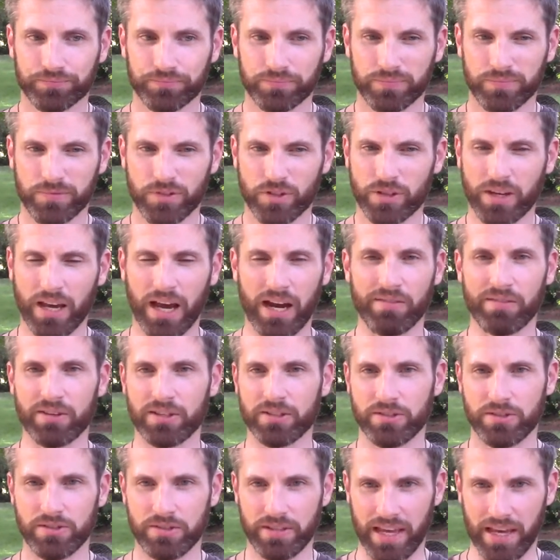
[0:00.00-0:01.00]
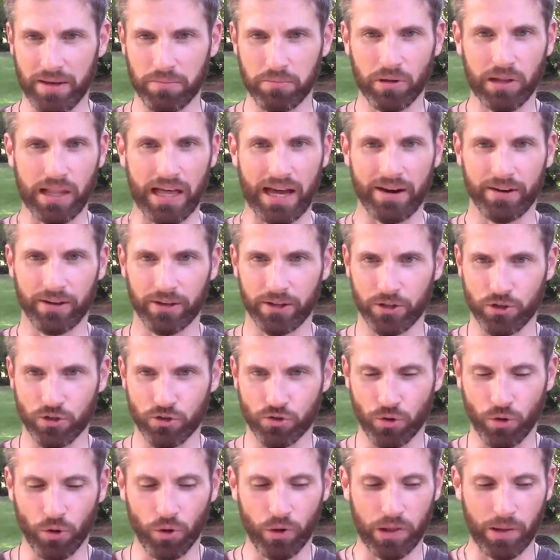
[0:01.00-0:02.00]
just kind of unstable, out of
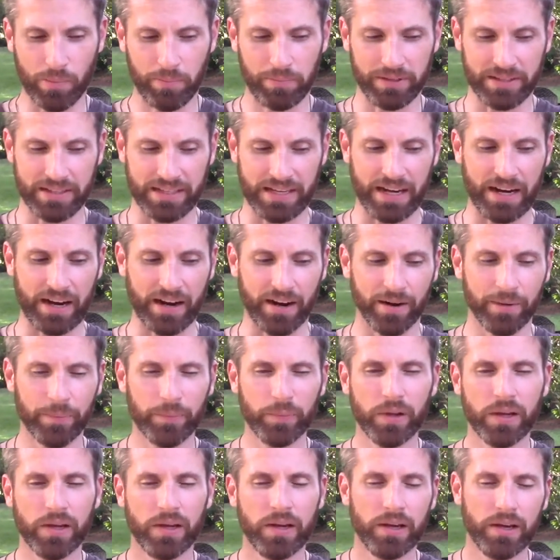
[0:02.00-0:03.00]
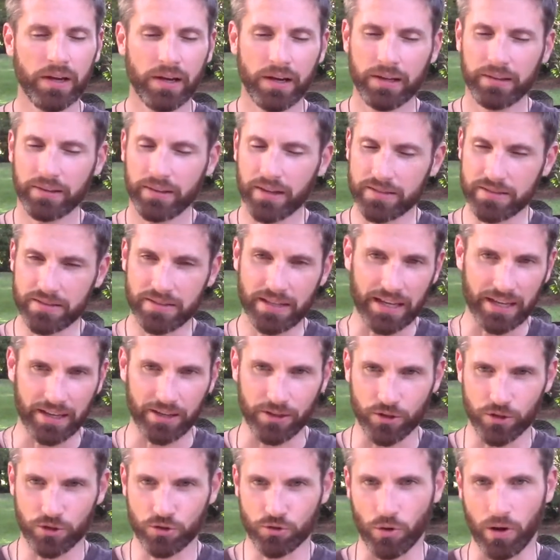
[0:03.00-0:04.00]
control, up in the air. It doesn't take an
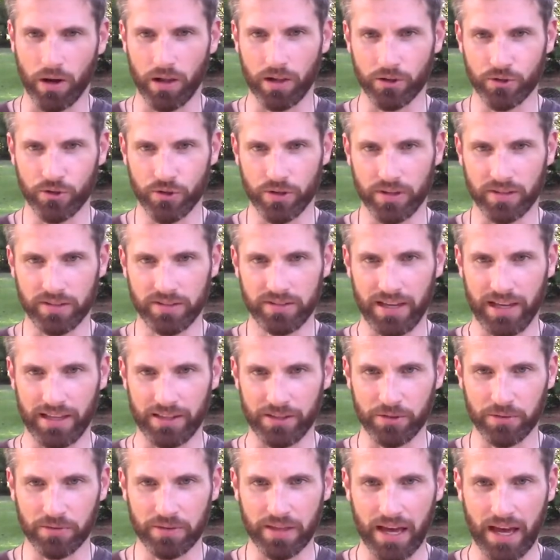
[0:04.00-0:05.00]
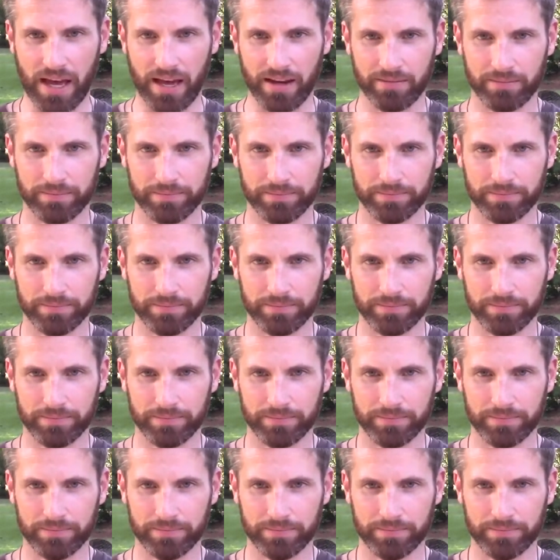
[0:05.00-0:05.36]
astrologer to tell you that.